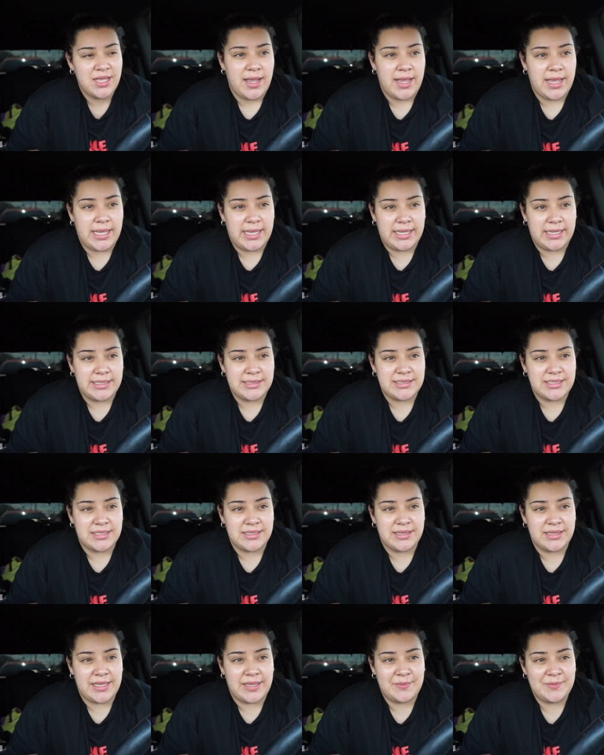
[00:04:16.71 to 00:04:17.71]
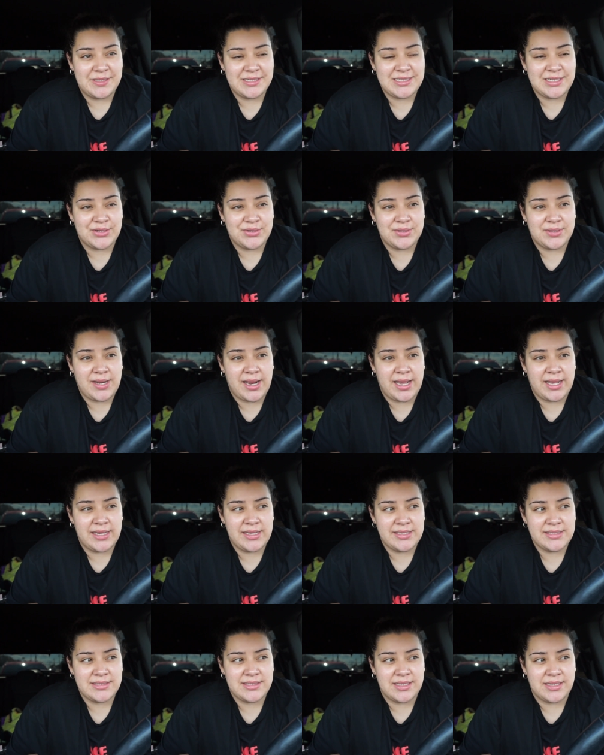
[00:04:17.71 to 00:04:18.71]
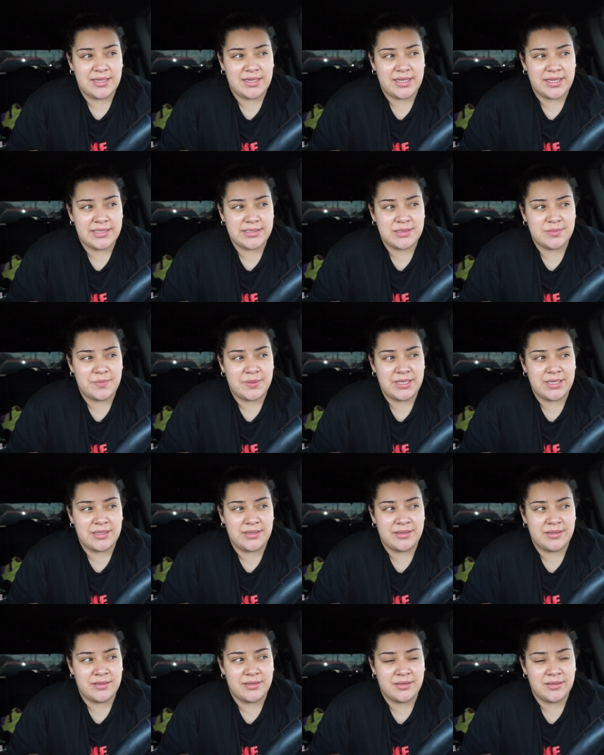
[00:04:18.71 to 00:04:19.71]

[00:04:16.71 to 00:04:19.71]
And let me tell you guys that it has been,